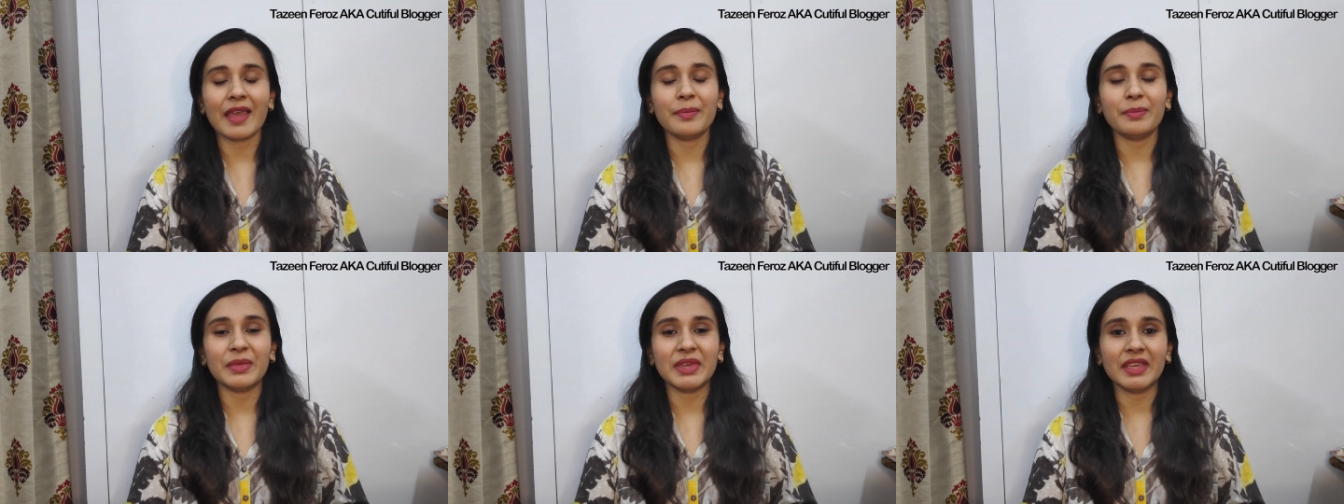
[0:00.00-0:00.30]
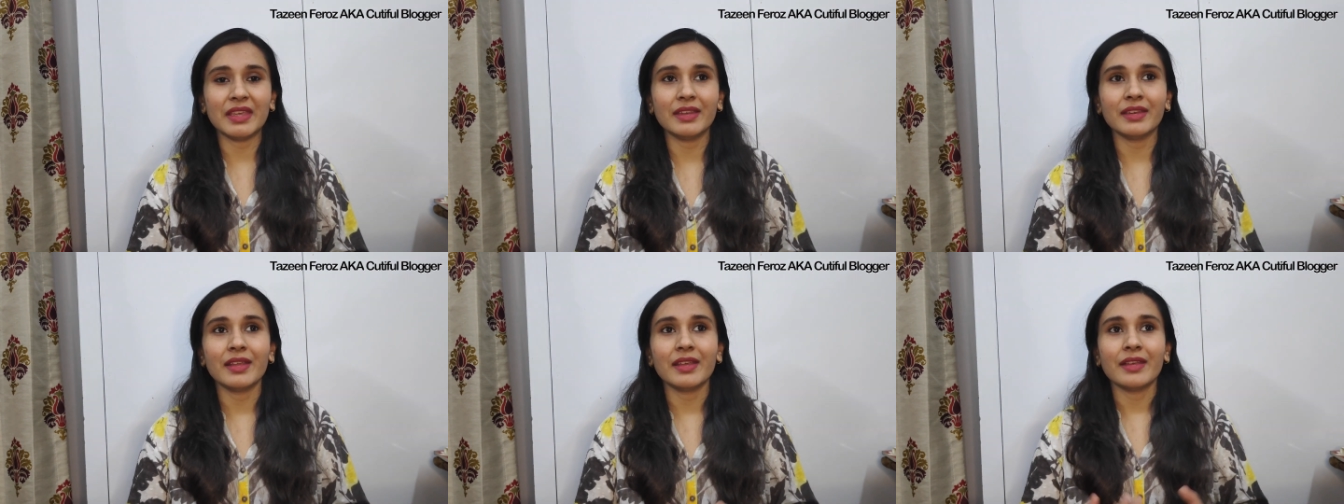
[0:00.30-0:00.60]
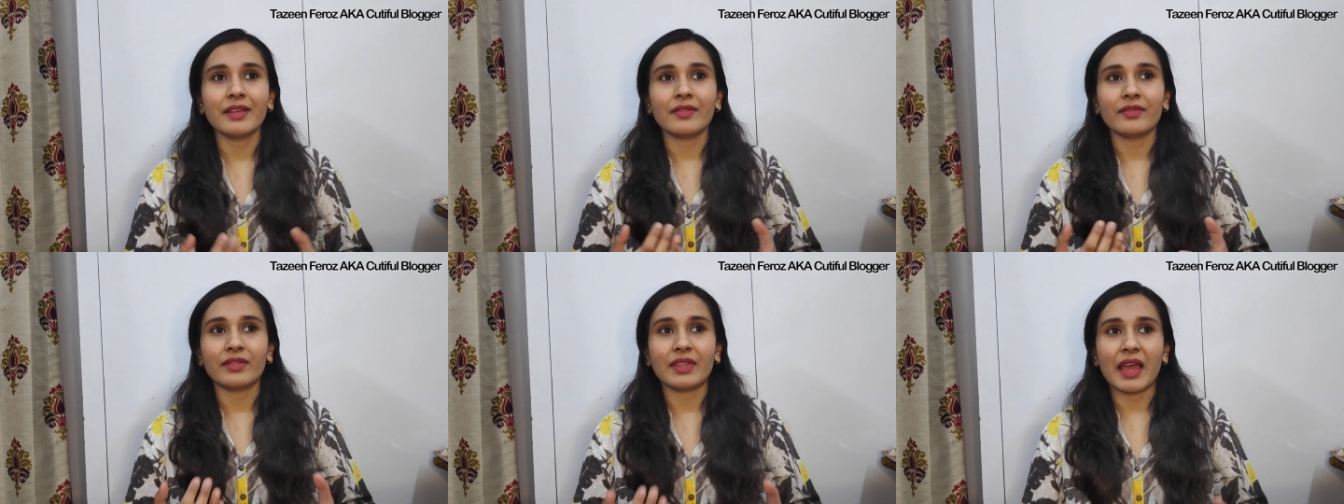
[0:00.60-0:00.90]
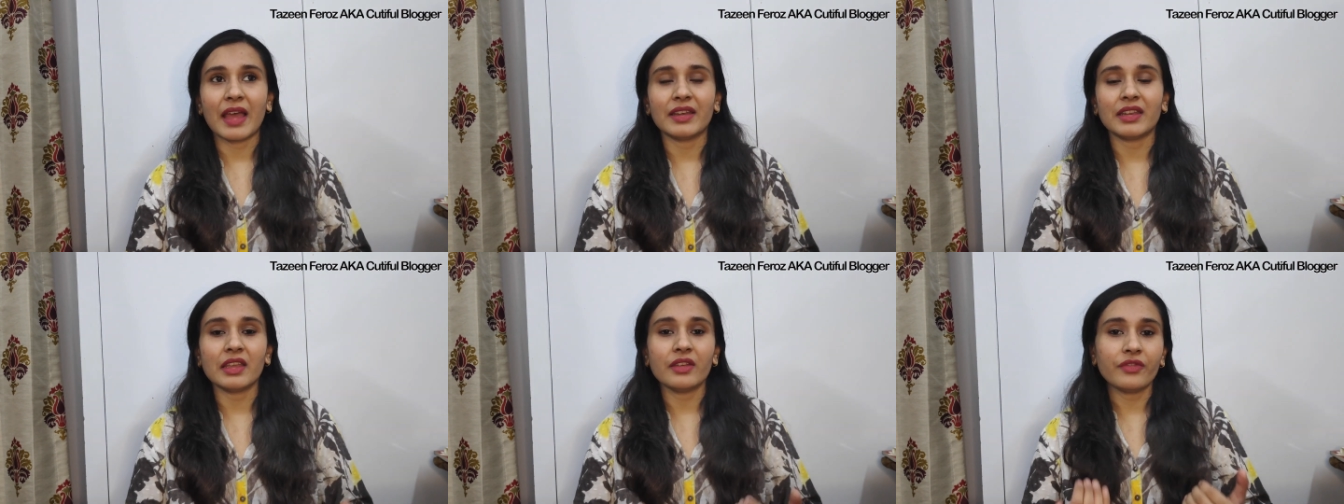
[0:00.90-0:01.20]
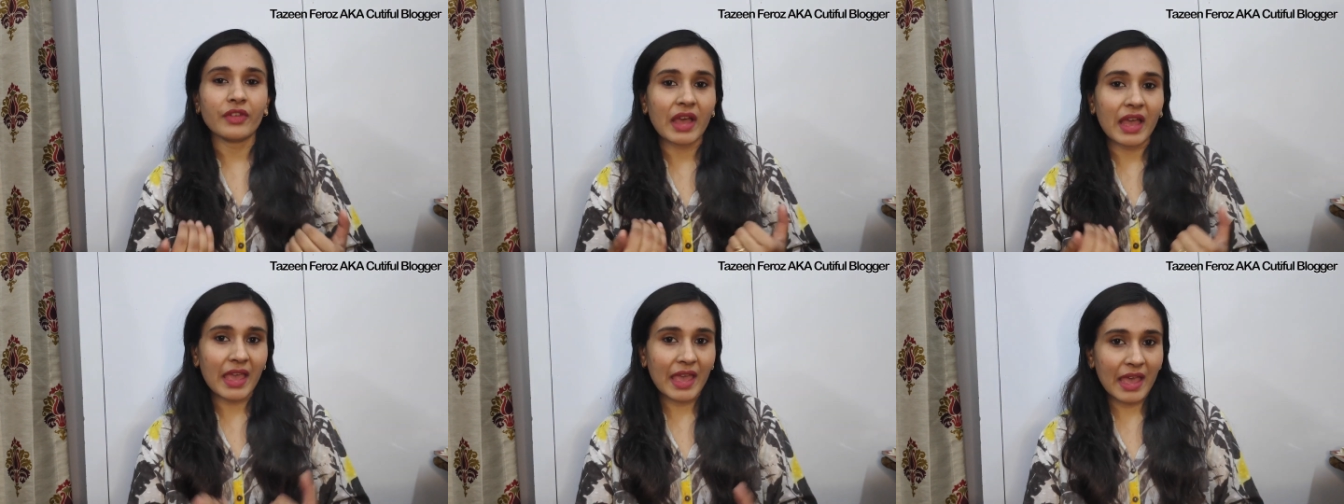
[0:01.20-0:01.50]
mean that
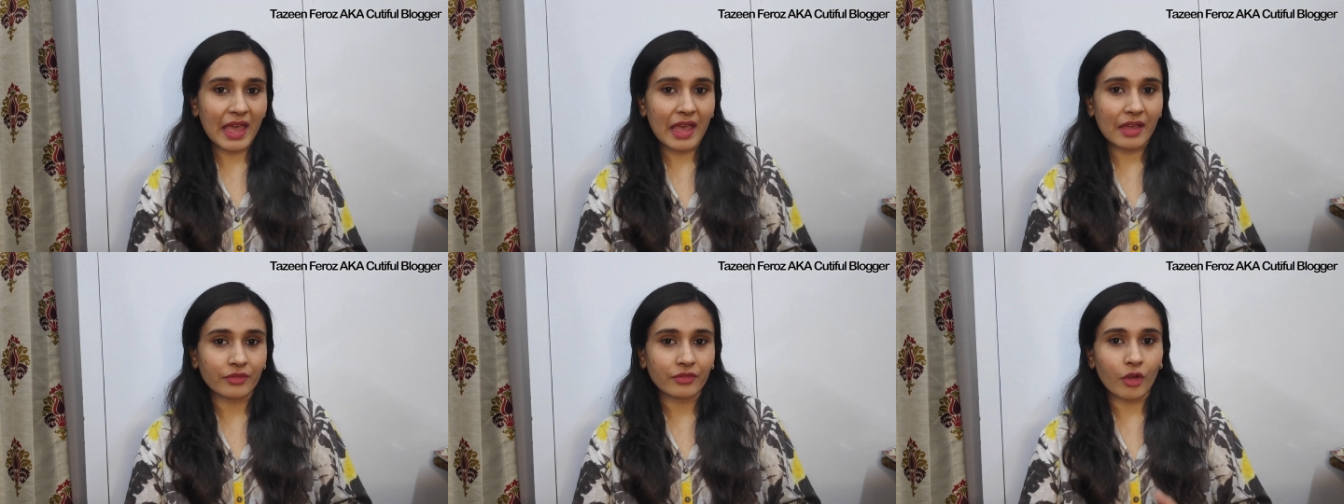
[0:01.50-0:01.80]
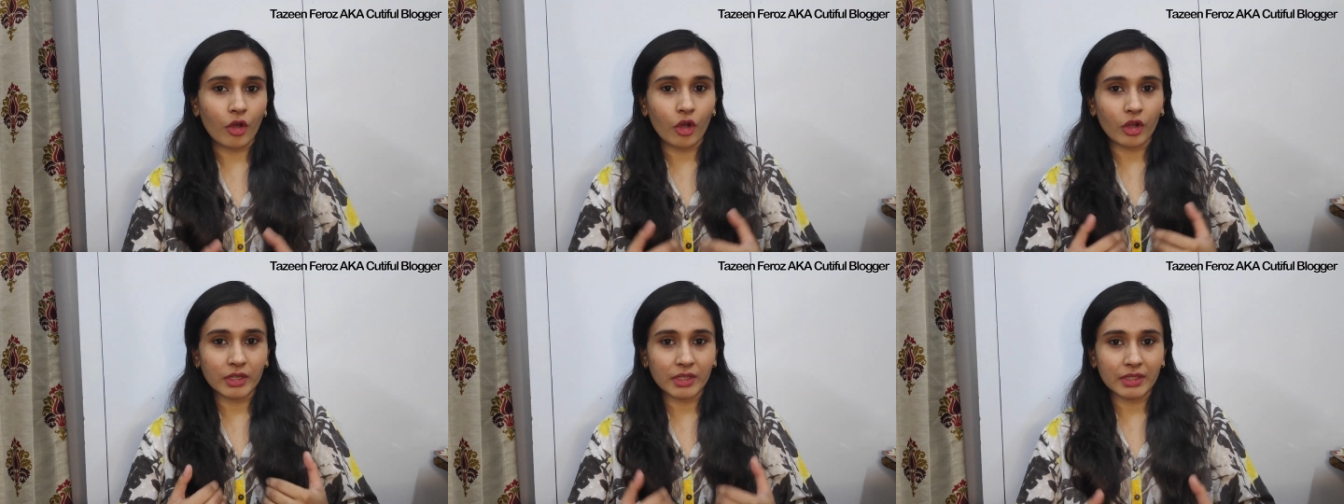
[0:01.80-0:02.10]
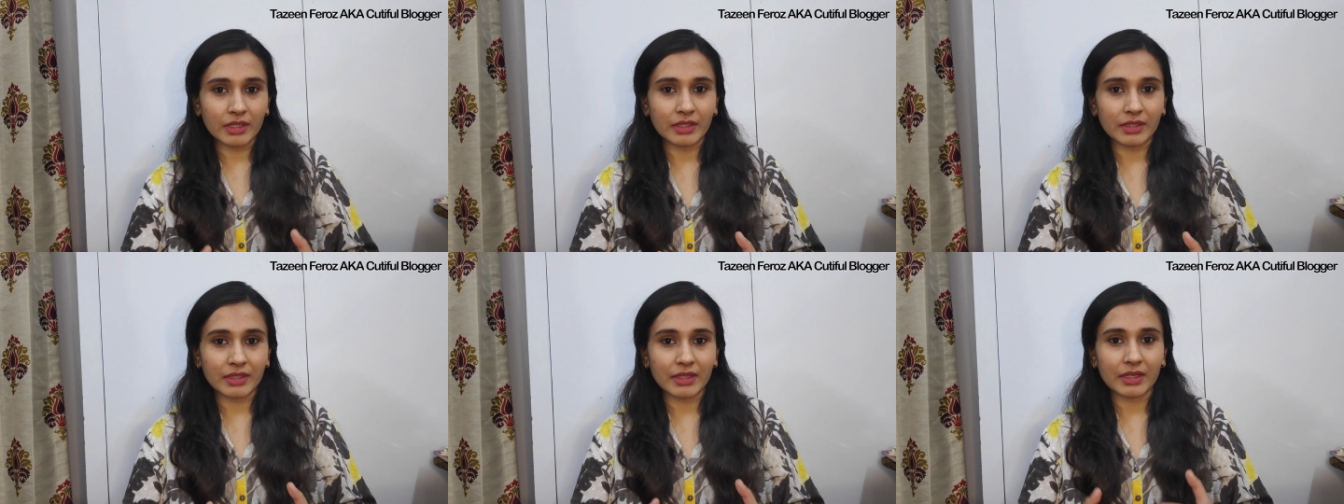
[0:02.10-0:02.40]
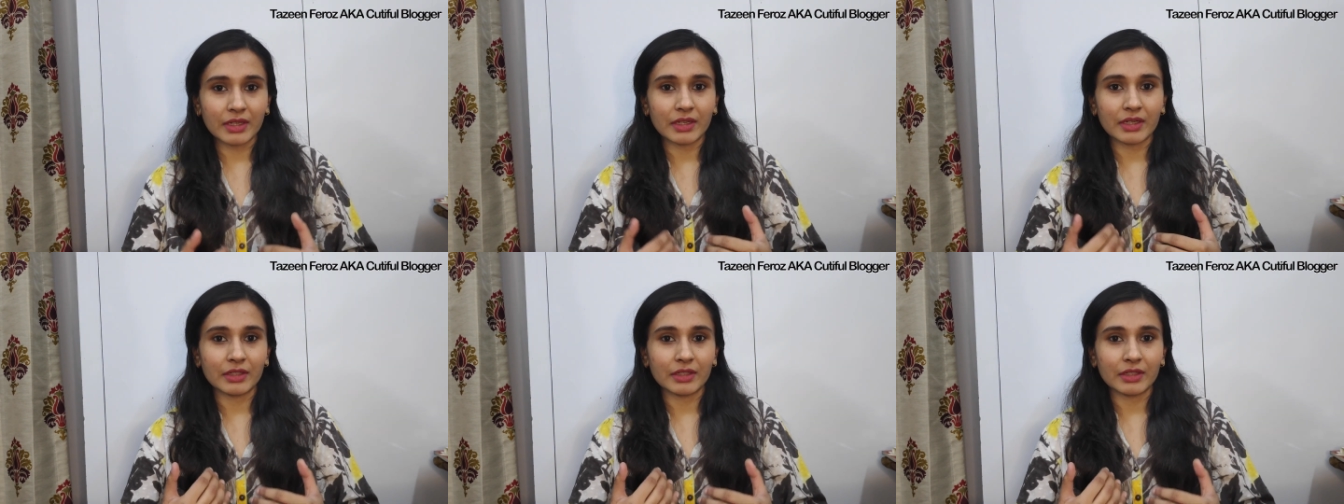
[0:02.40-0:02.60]
if I have ordered